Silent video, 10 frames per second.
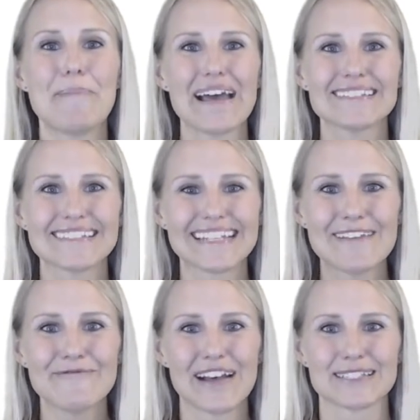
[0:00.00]
best
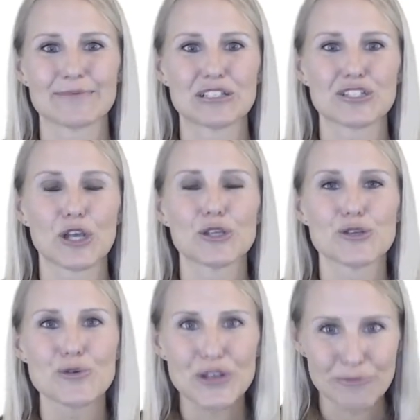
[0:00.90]
investments
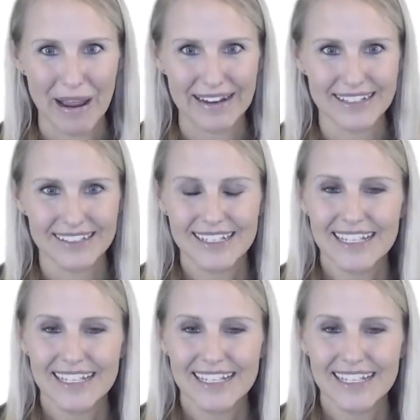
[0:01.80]
you could make.